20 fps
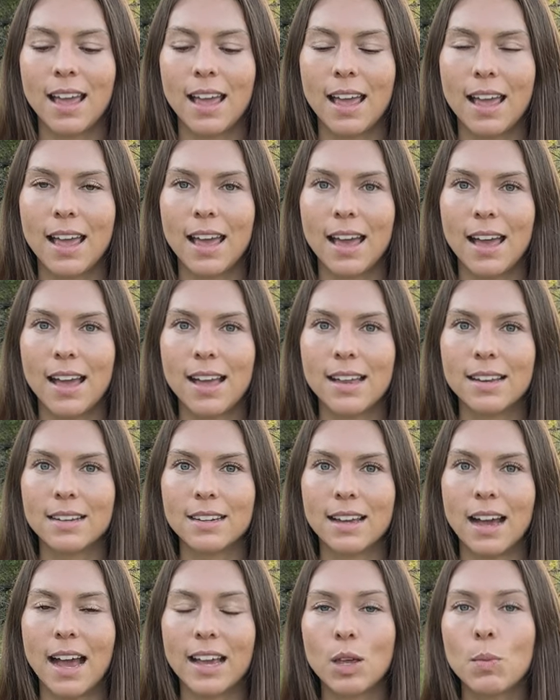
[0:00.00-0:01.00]
And
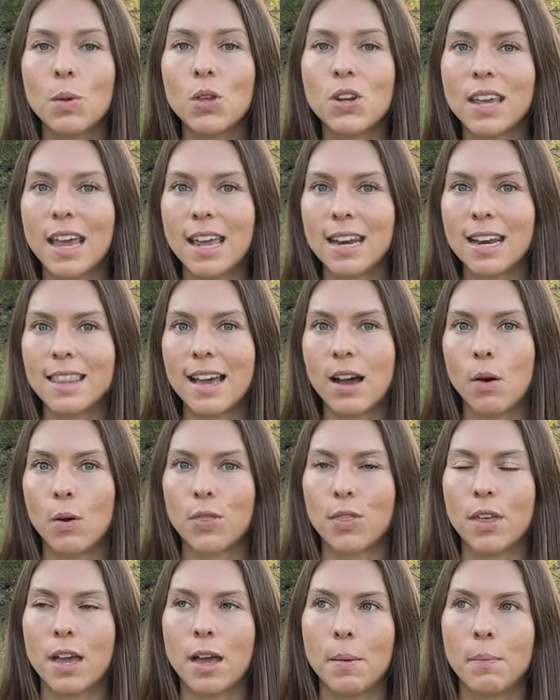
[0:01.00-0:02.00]
I communicated that
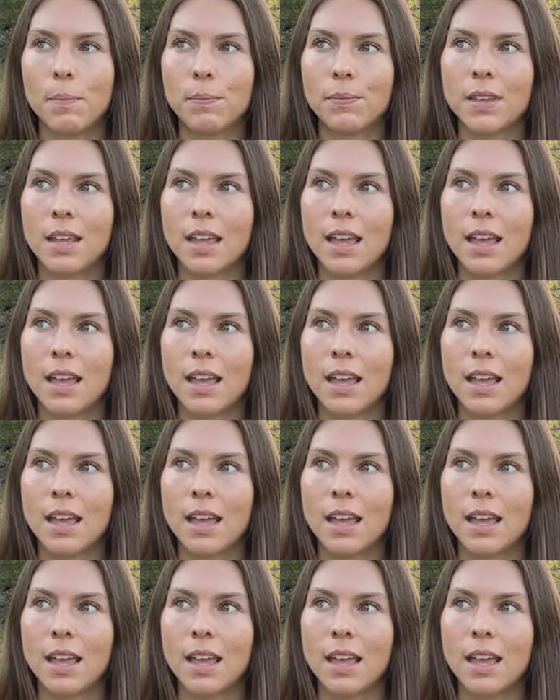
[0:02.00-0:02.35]
with them,